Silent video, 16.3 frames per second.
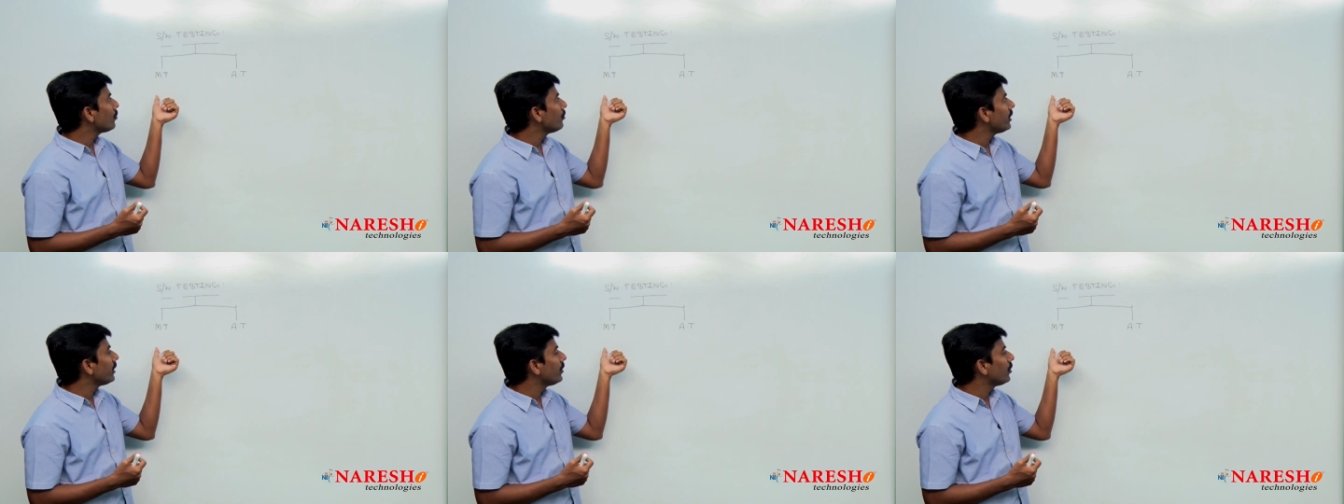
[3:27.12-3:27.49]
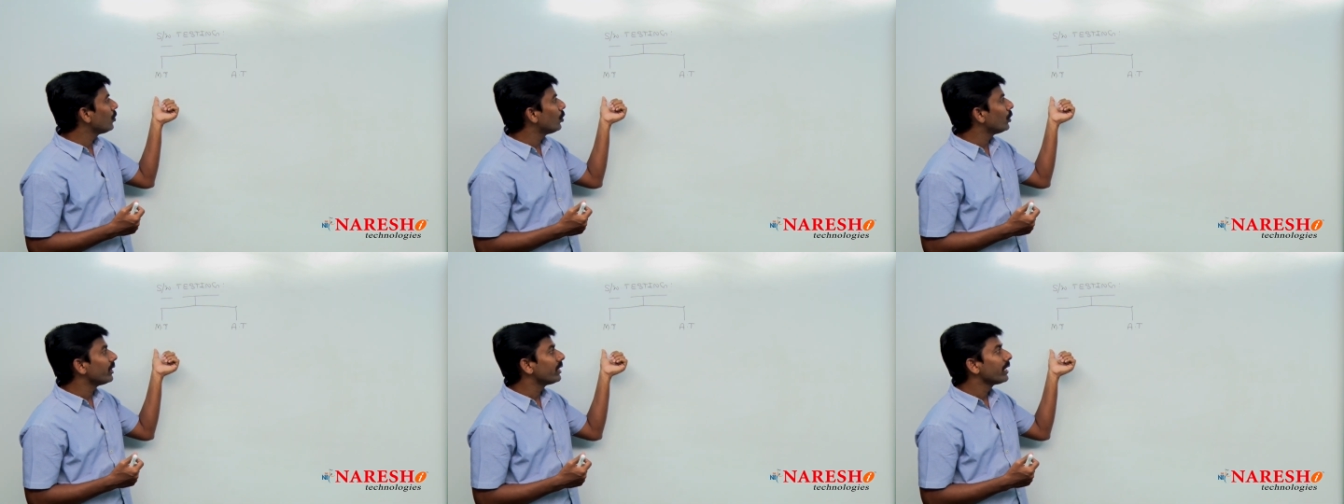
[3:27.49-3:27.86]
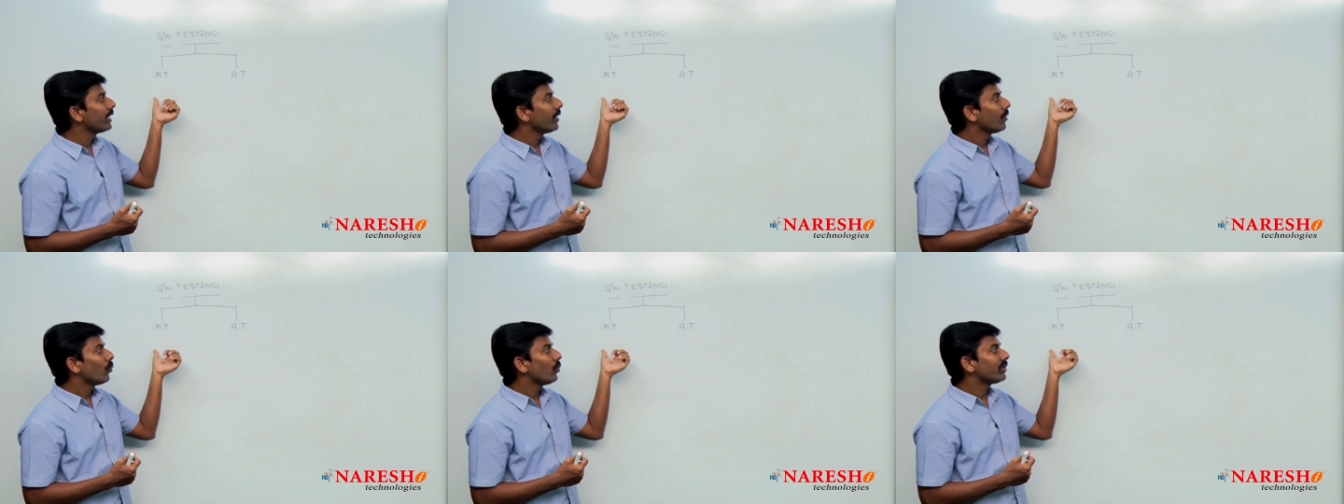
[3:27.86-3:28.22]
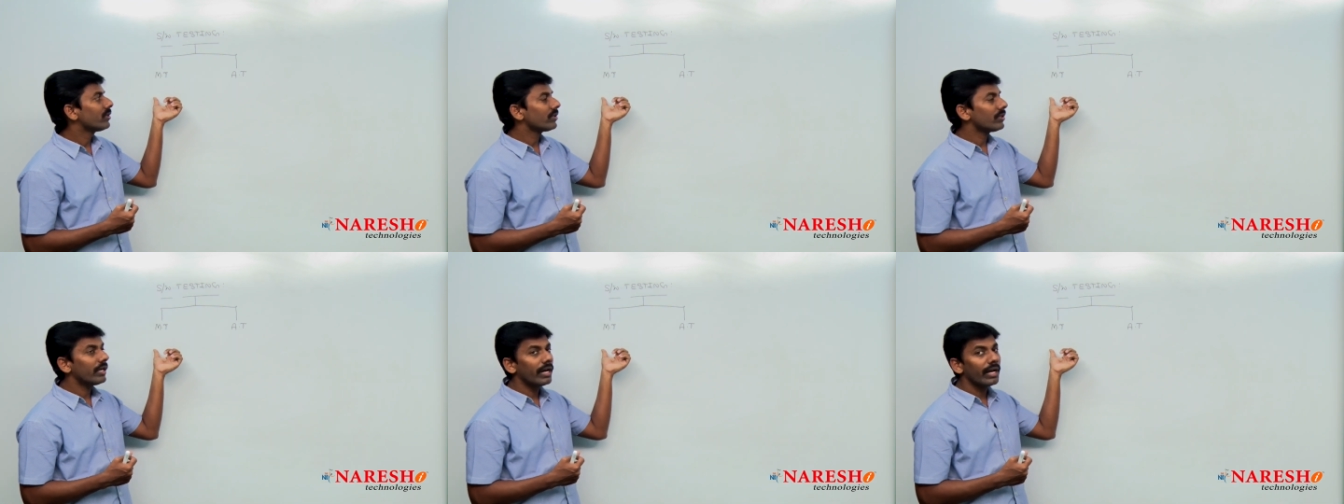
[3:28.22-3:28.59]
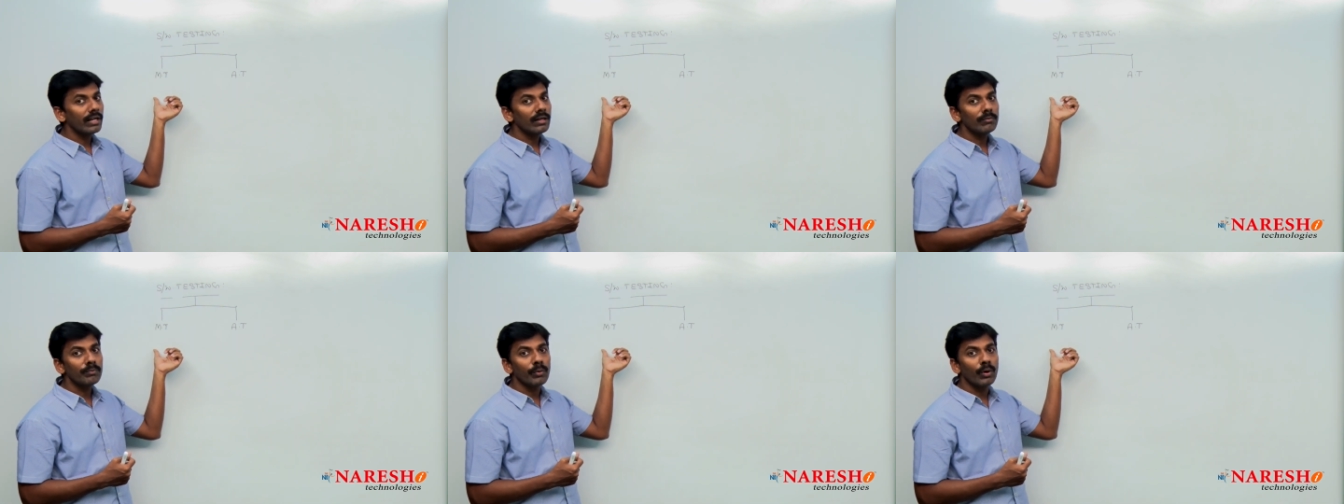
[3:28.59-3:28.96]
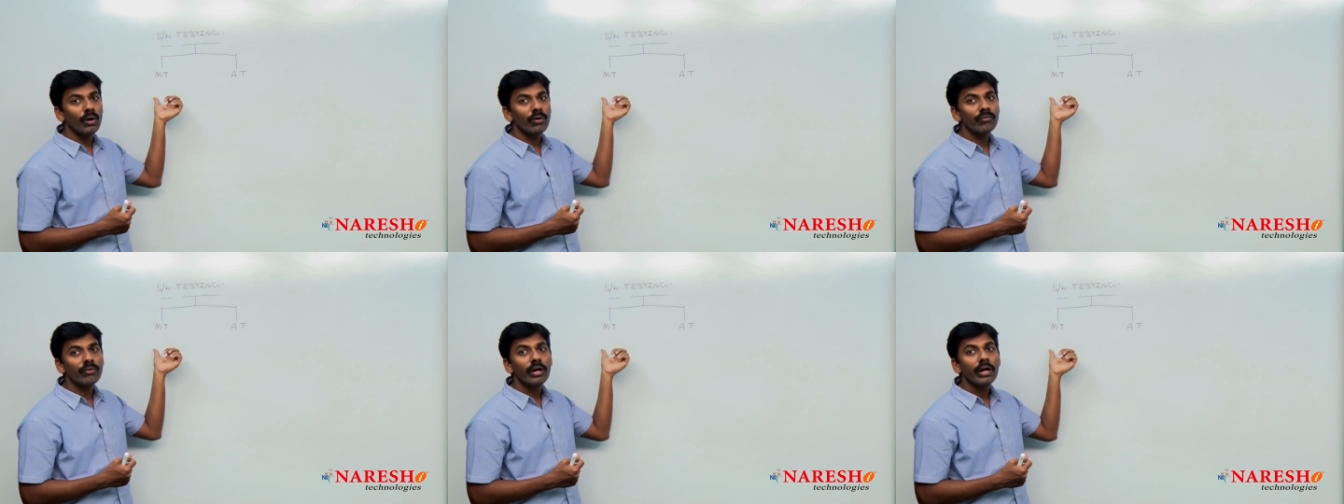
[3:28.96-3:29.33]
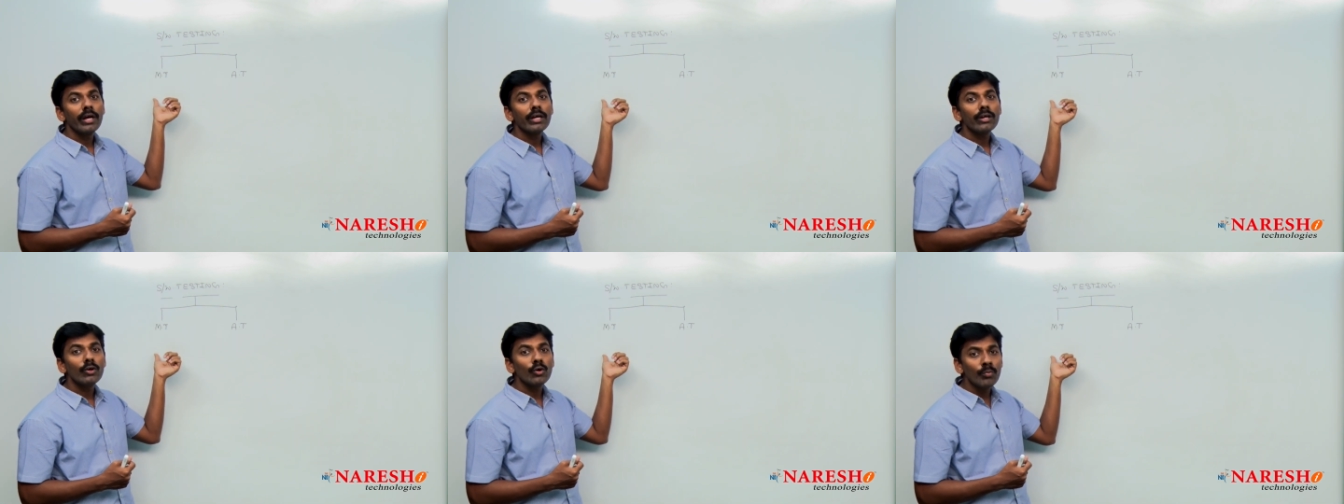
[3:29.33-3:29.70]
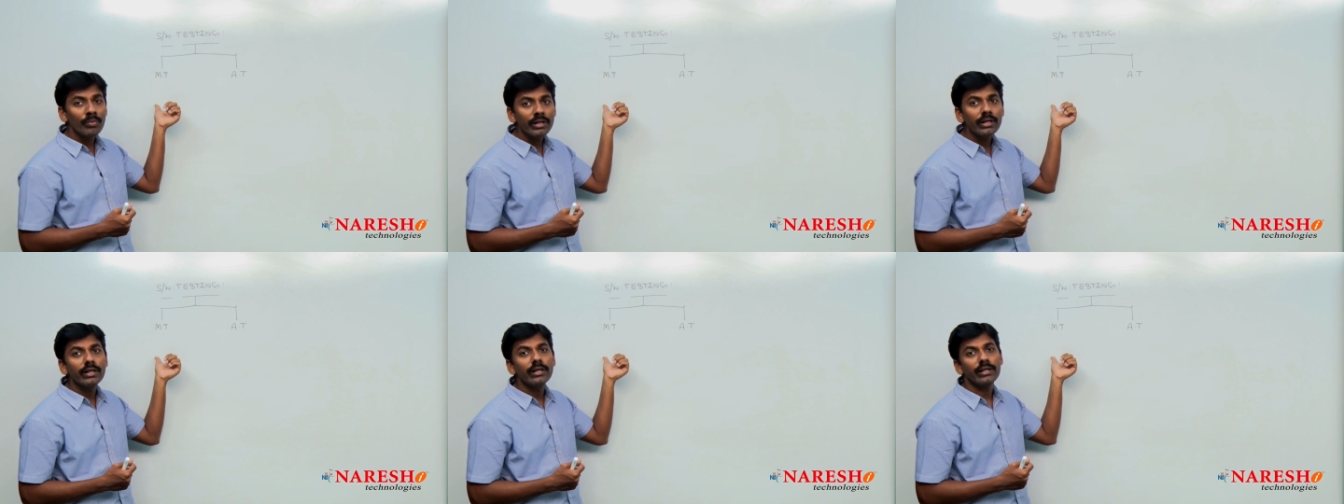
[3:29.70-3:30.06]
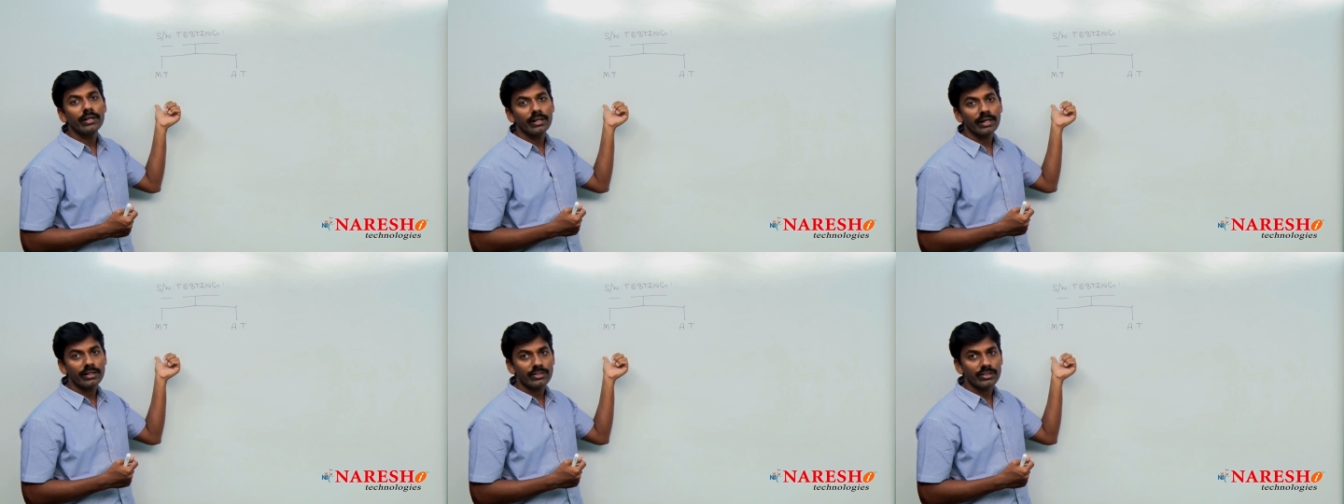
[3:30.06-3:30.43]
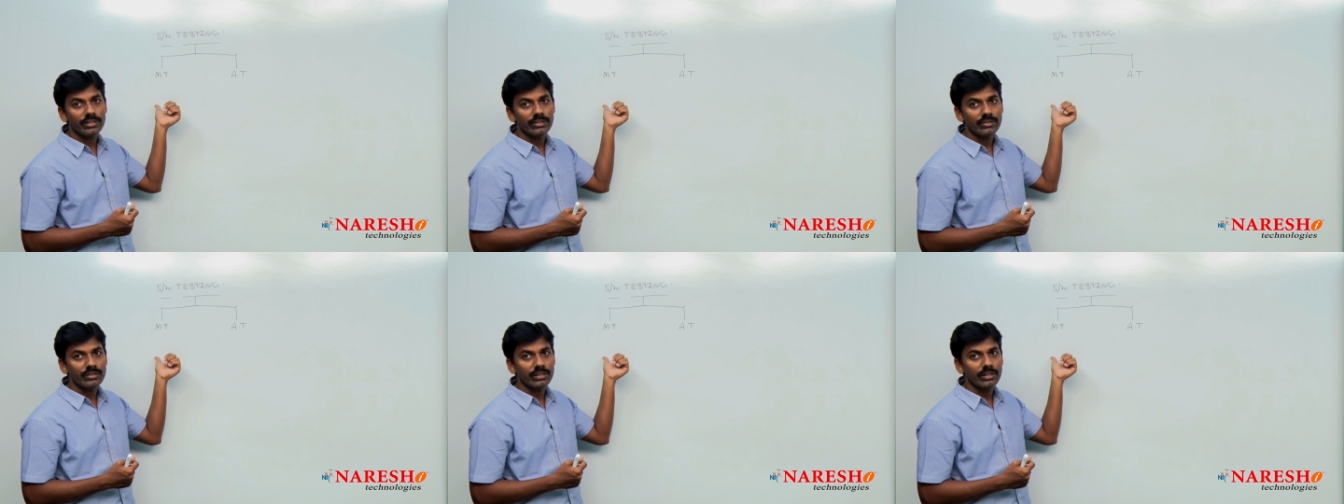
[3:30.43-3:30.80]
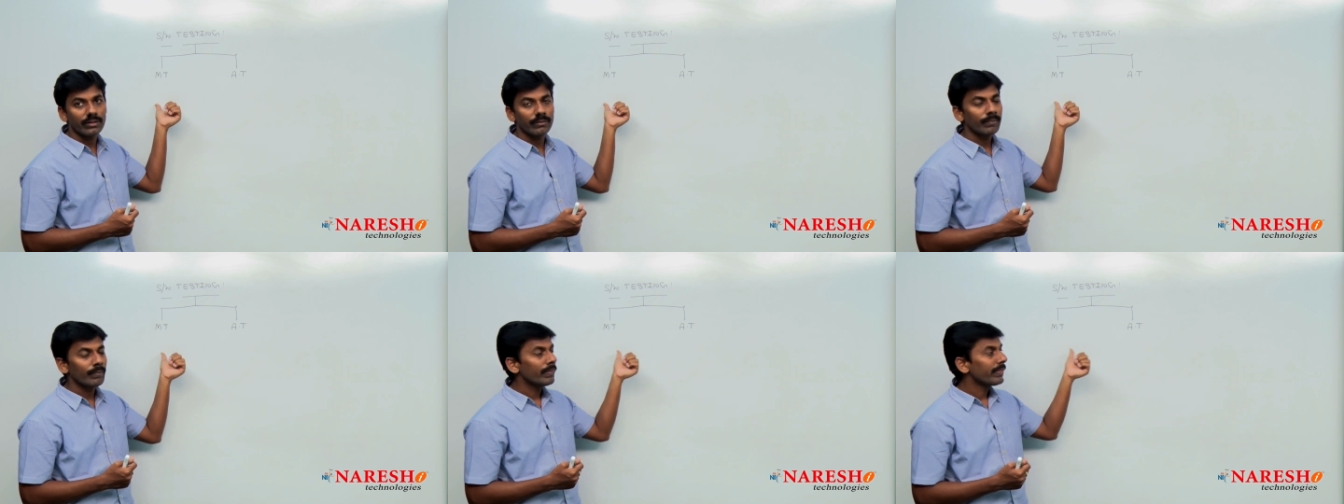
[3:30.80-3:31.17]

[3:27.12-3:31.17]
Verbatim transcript: to be do it with the help of human interactions here.